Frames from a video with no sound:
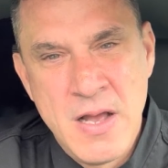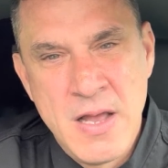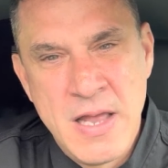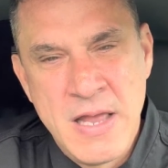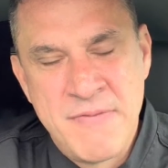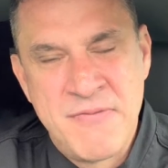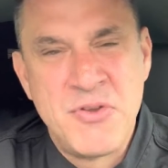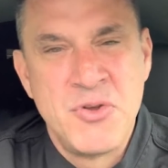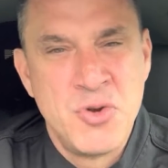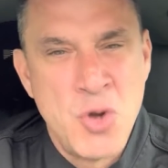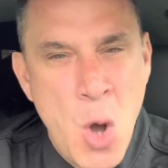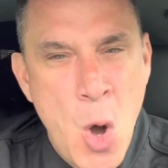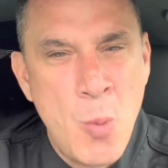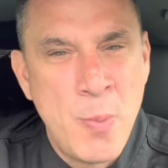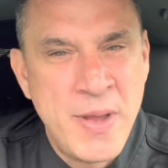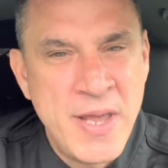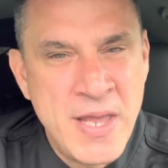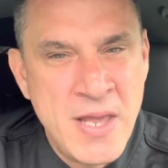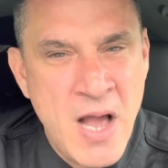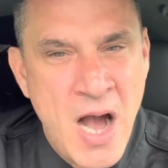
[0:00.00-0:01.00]
If you know
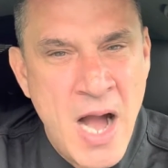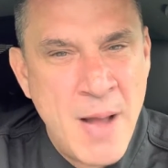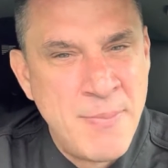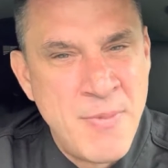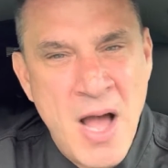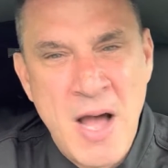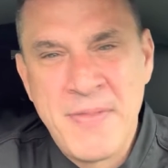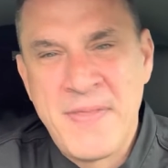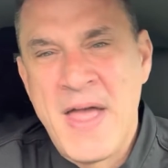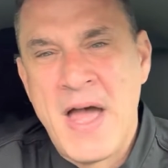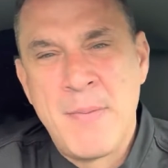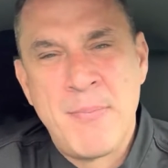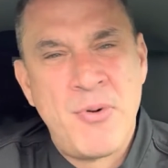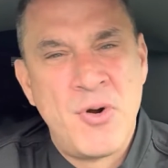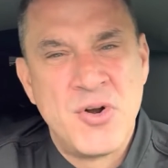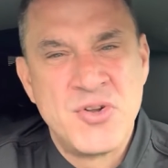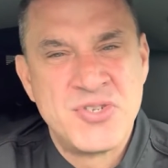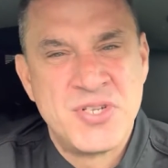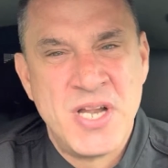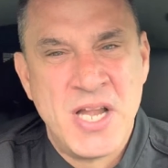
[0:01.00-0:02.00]
me, I'm not that
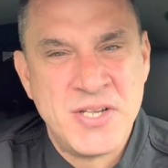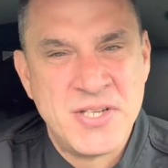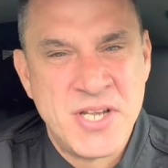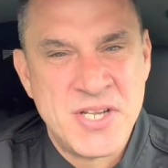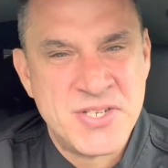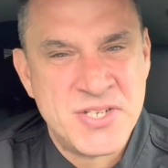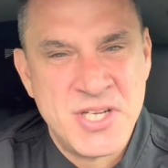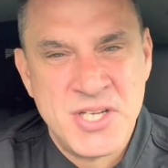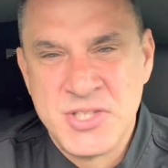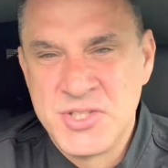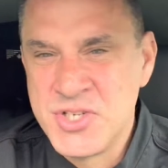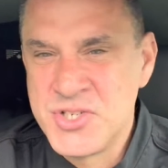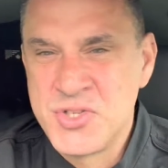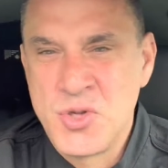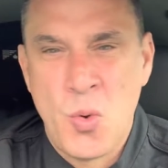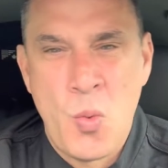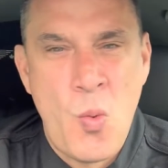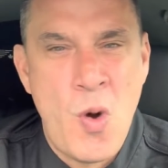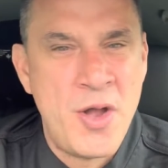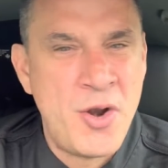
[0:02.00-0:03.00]
person that does a, just
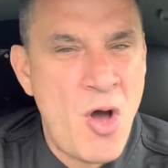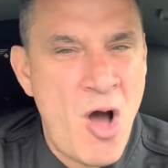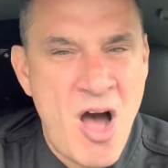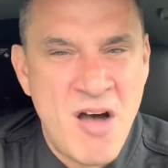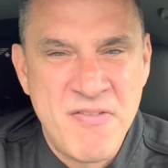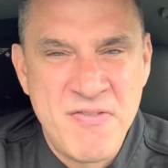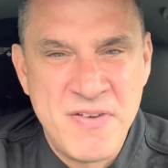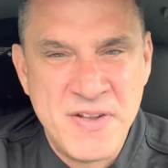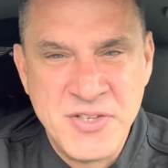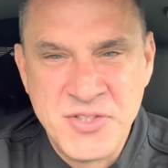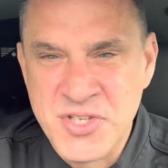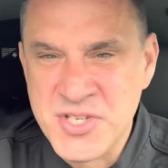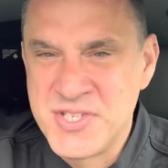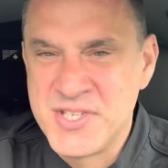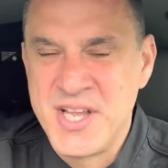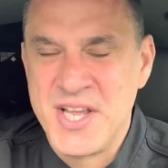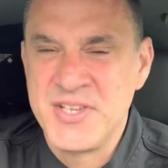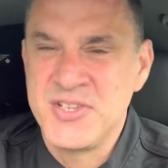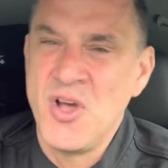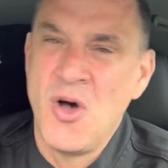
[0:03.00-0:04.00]
a one off and just
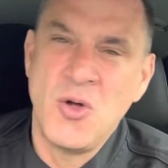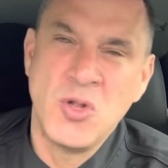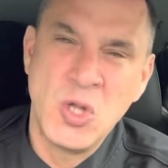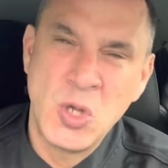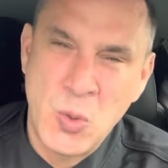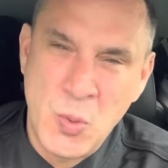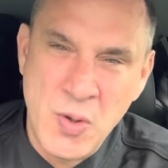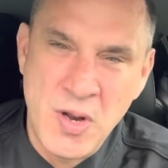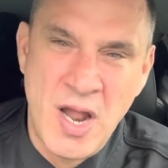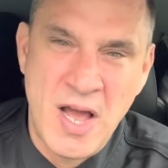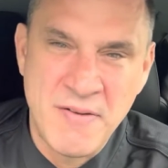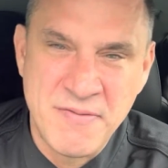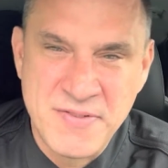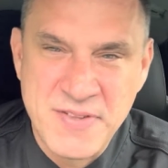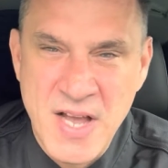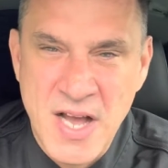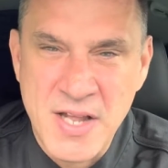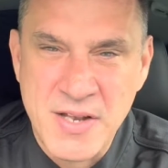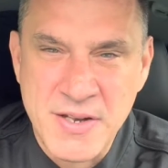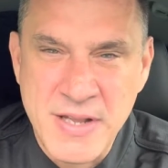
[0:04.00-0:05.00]
says, oh, look what I've
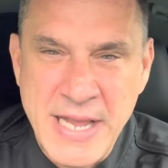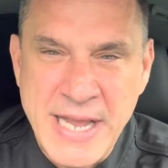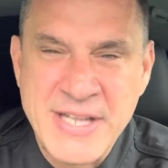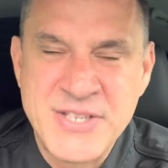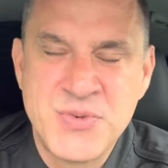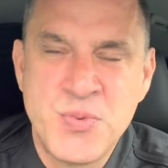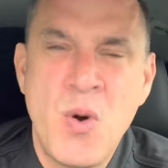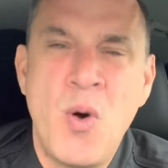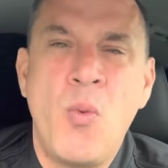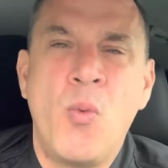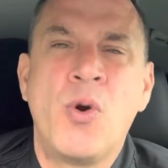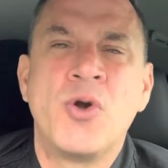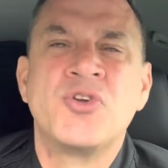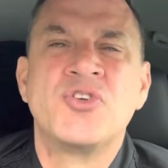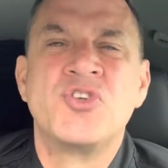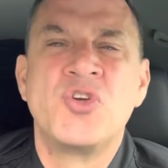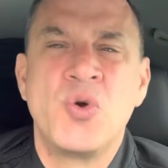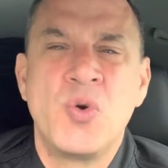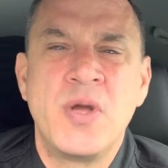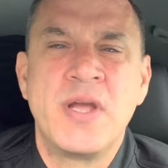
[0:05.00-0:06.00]
done. It's what we're
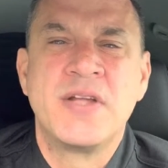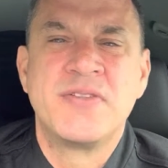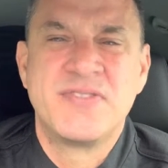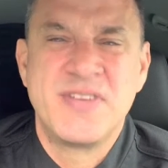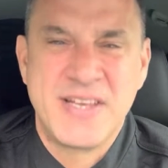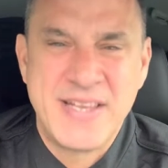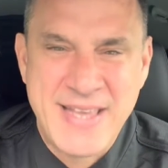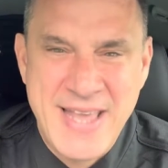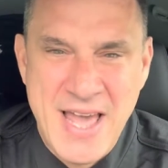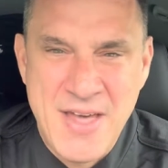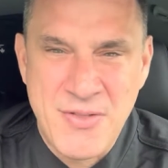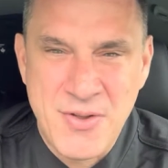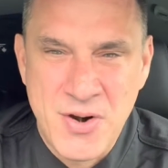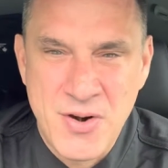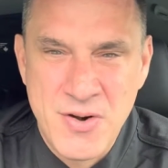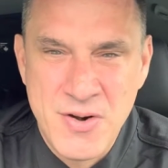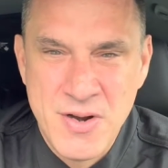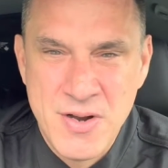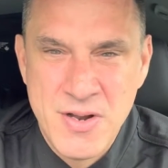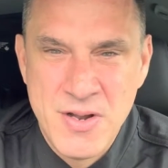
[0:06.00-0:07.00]
doing
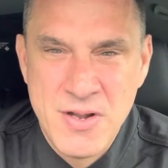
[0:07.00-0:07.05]
together.